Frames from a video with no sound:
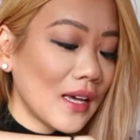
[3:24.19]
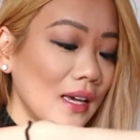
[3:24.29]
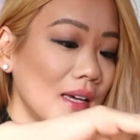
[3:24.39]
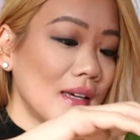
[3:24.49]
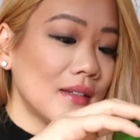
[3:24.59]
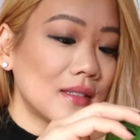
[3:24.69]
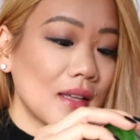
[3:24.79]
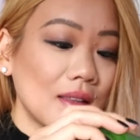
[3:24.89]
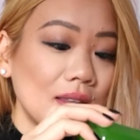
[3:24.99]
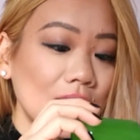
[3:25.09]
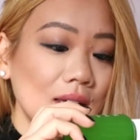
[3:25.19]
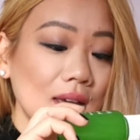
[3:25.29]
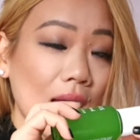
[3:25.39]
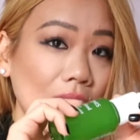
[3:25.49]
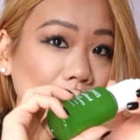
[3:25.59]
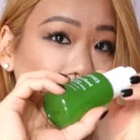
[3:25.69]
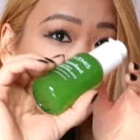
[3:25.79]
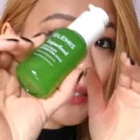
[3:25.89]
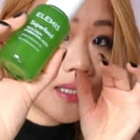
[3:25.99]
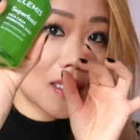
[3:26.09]
is the
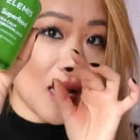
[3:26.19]
Elemis